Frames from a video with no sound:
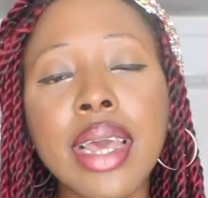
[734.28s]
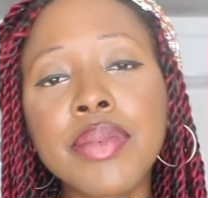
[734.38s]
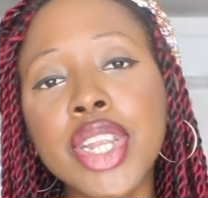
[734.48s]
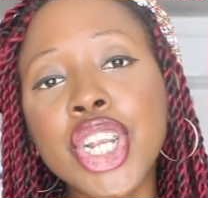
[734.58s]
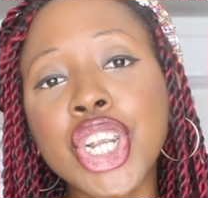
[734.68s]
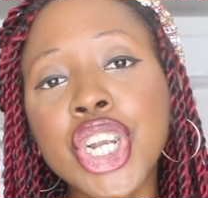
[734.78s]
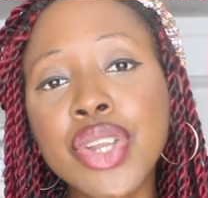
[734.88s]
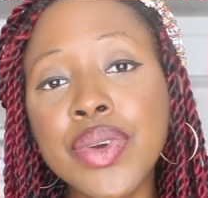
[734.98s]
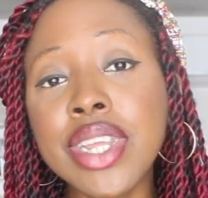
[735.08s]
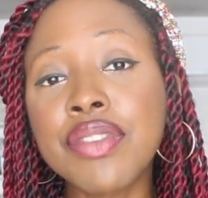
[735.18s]
that I'm gonna show
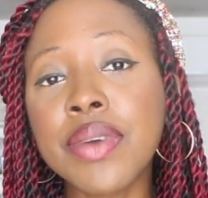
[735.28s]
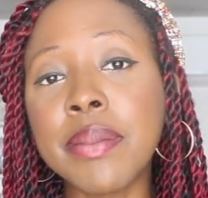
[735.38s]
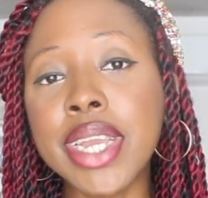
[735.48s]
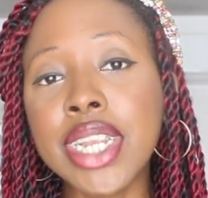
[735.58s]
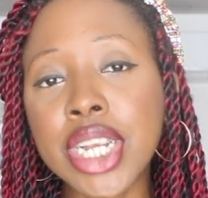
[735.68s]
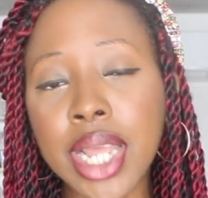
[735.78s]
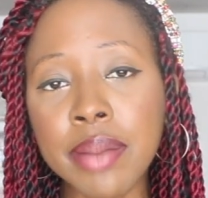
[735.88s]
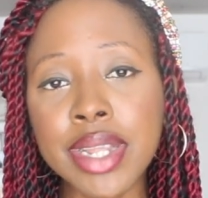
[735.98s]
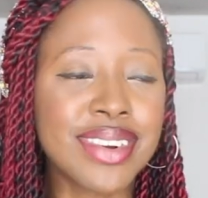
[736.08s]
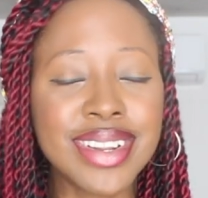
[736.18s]
you is from
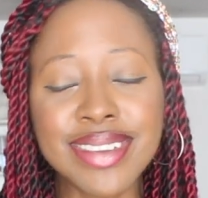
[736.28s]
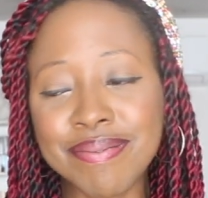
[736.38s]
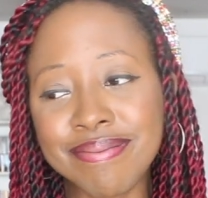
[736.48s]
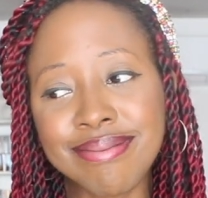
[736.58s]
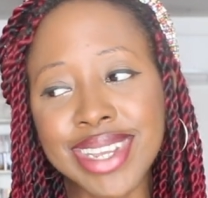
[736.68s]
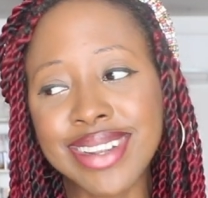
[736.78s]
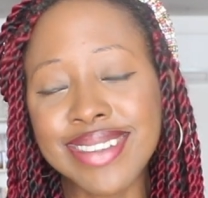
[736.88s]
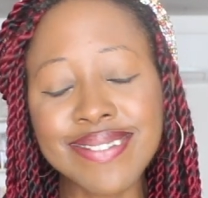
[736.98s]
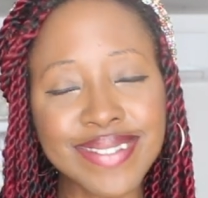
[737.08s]
H&M in mid.